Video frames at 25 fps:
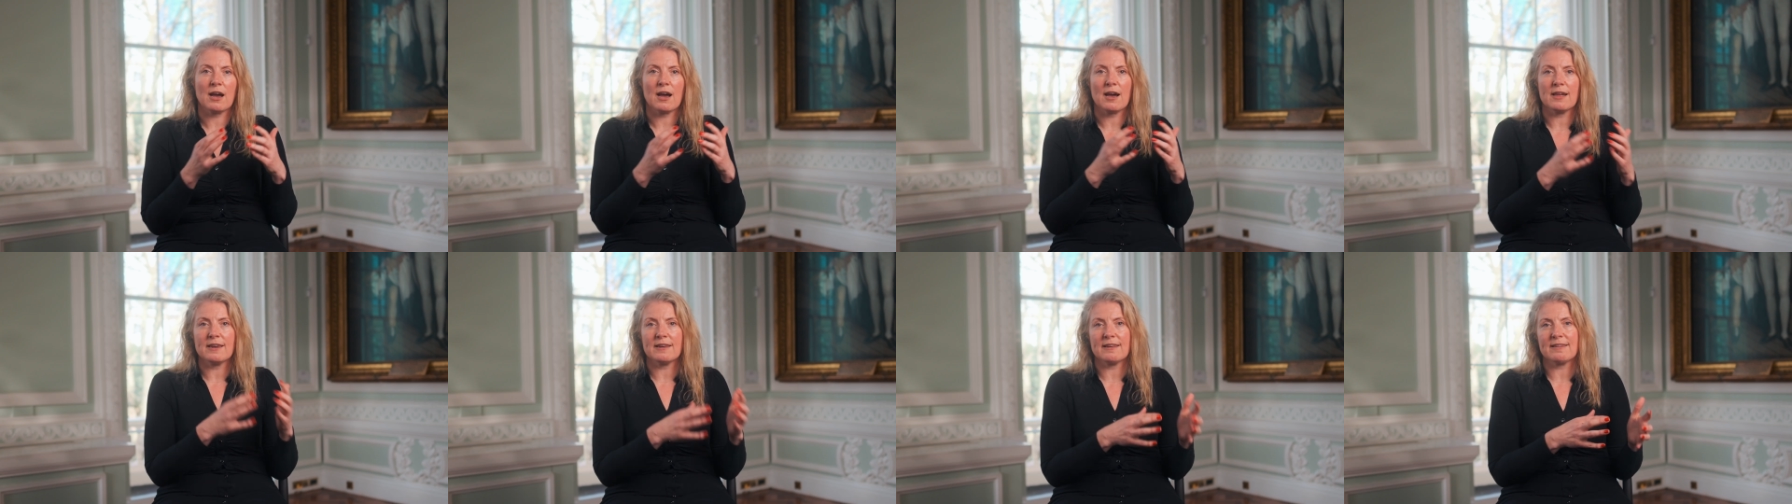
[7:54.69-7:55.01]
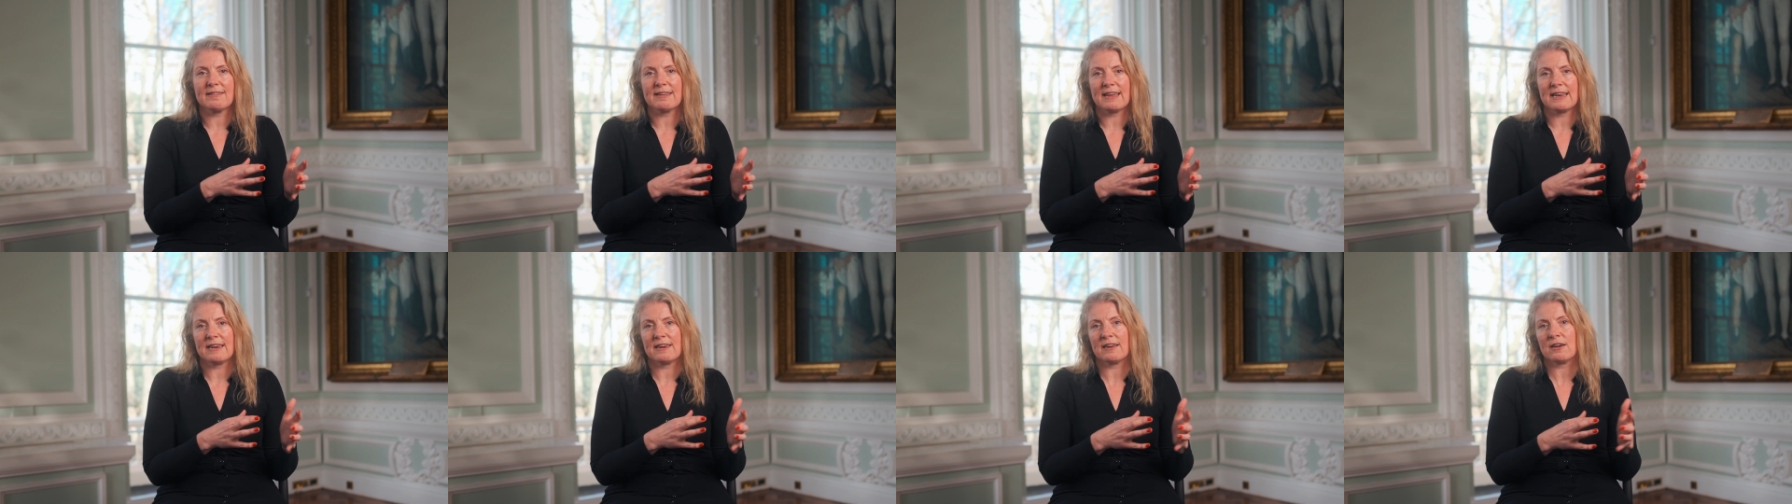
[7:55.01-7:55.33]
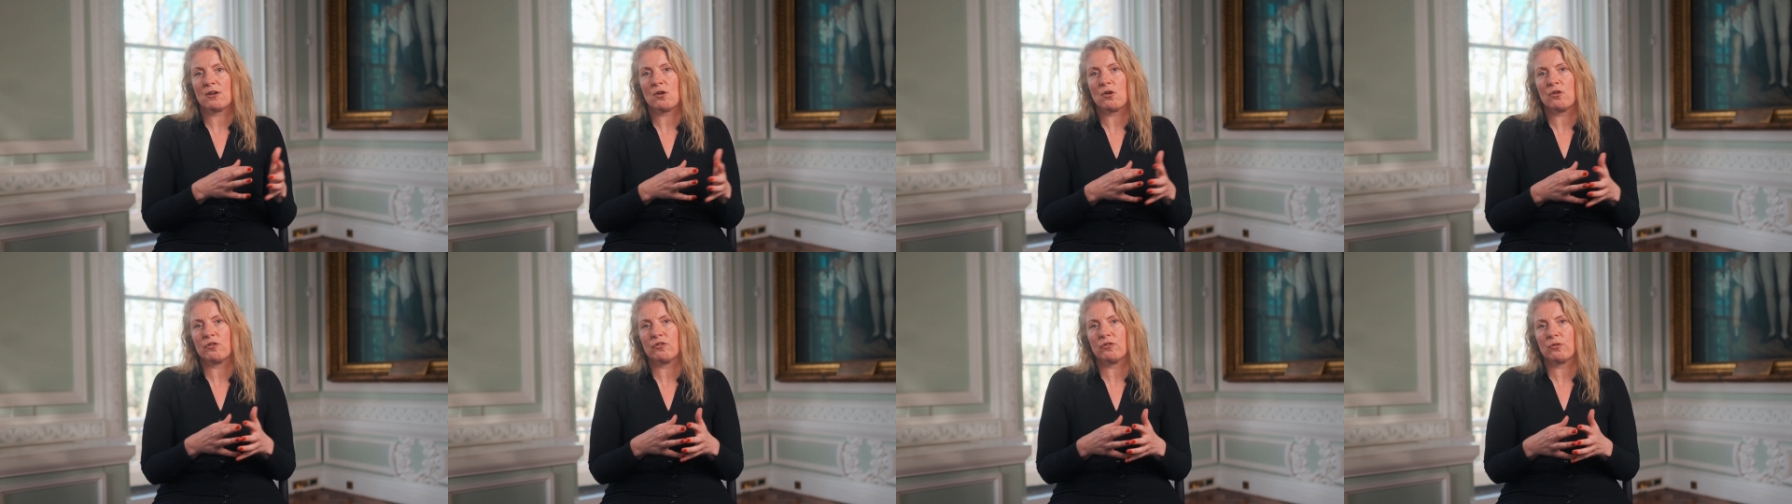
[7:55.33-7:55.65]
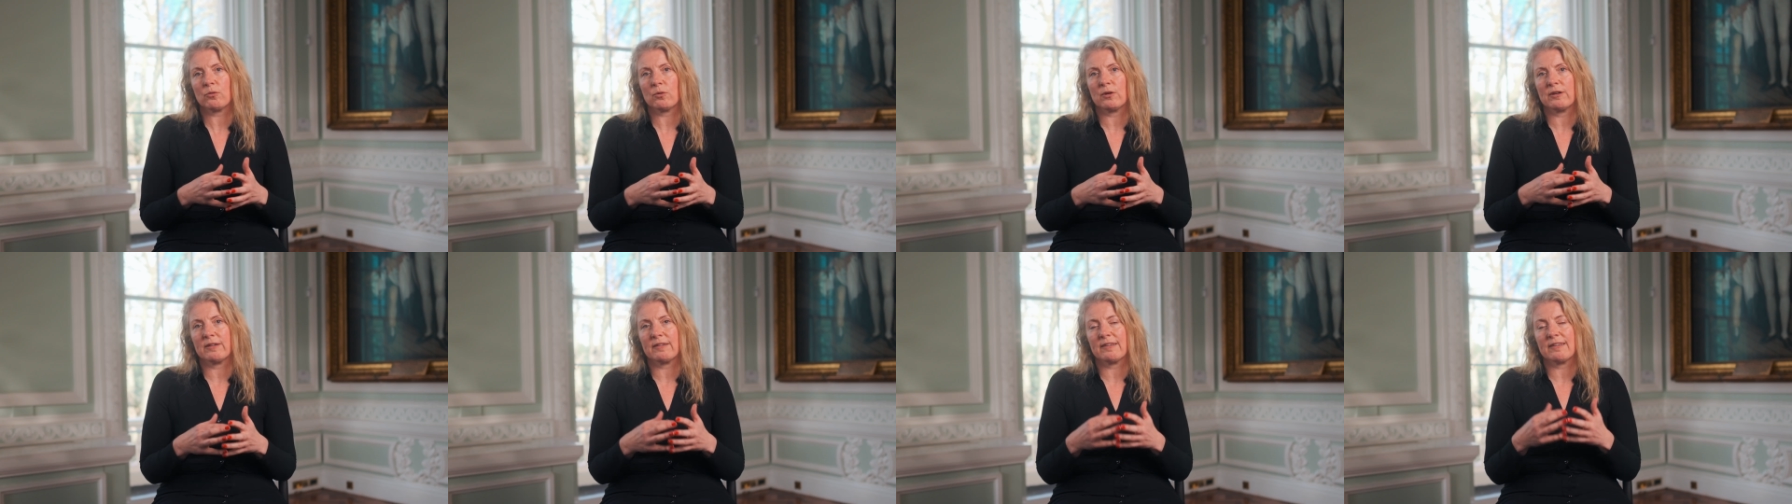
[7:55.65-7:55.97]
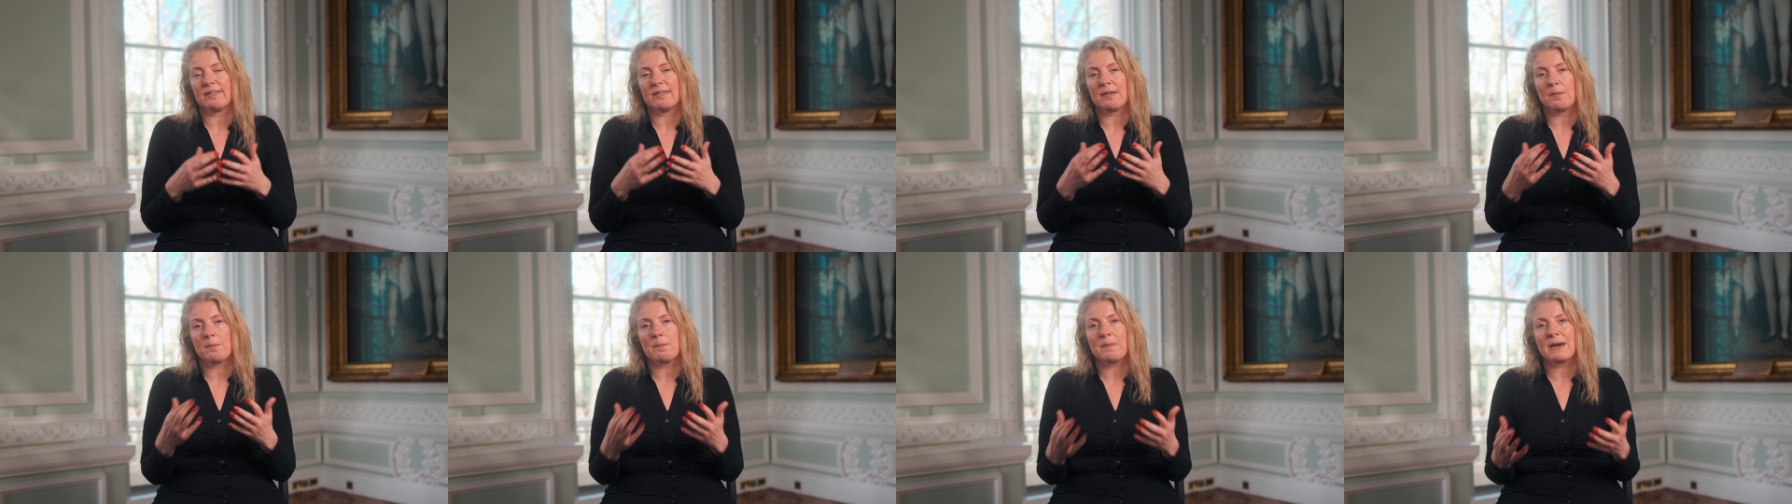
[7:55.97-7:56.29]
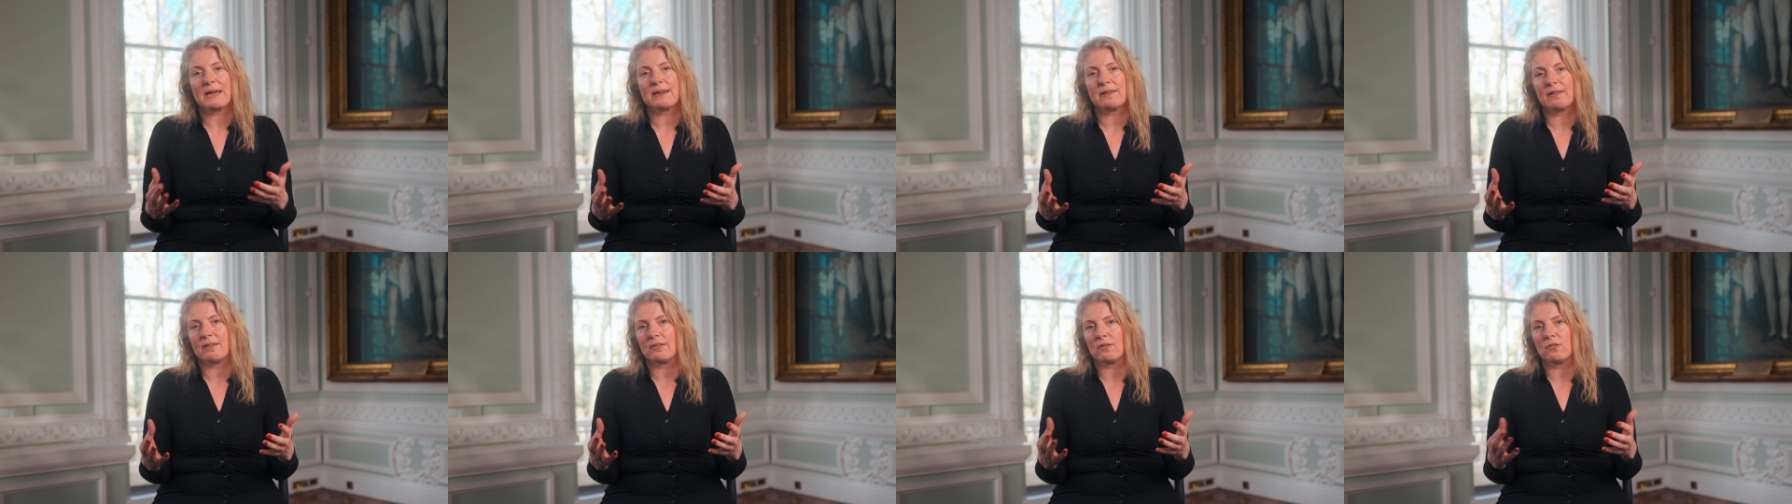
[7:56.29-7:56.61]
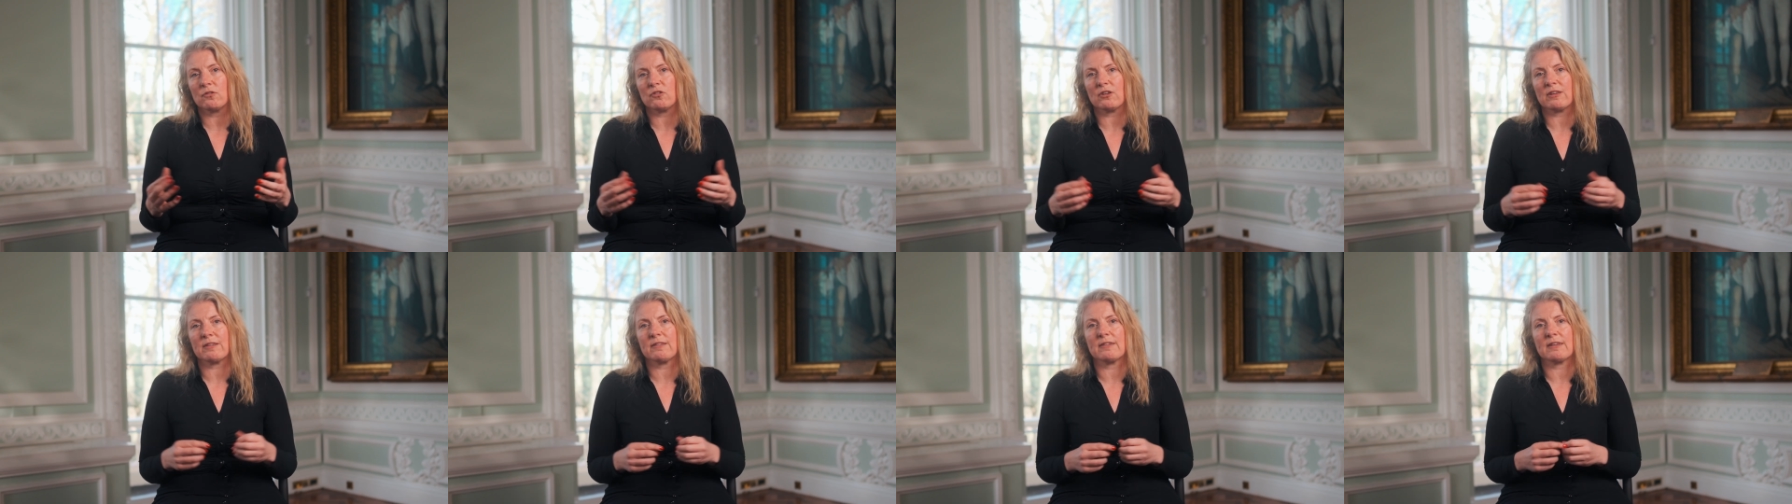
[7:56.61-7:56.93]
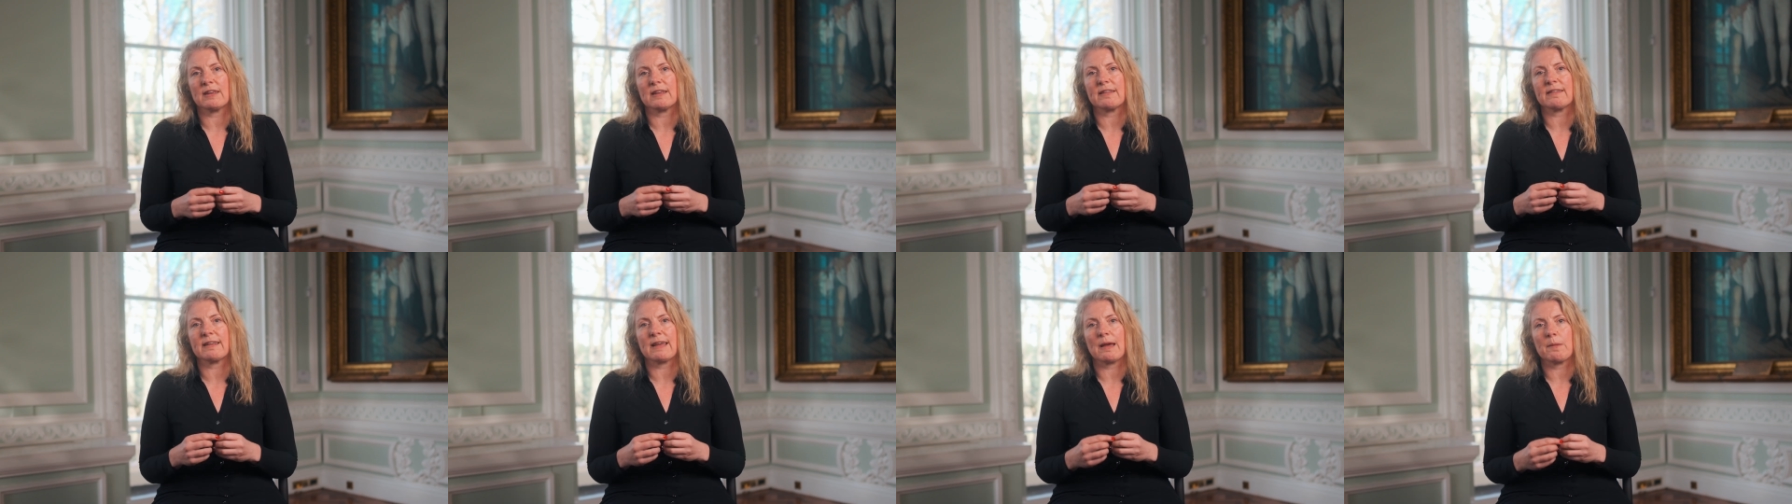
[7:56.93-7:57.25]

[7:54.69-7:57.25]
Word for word: unintended consequences, and matters of justice